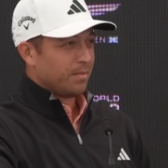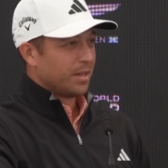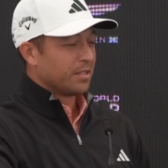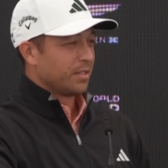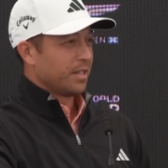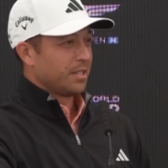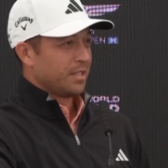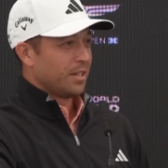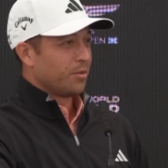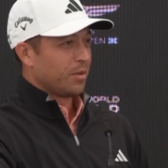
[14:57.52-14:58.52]
mentally I
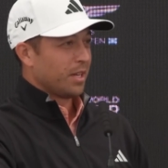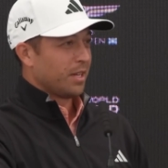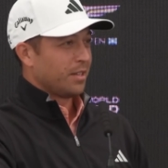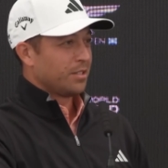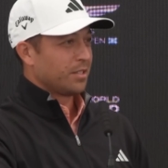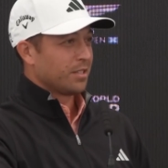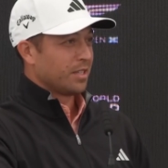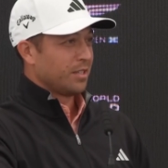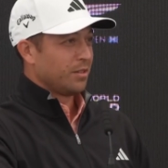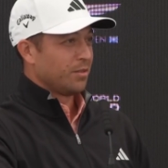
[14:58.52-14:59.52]
stayed okay just because
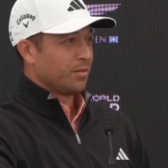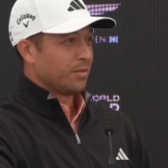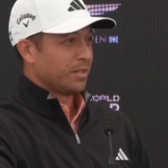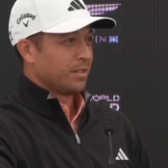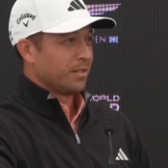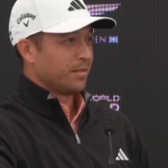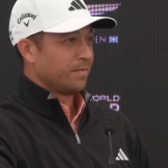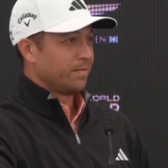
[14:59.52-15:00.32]
I knew. Uh,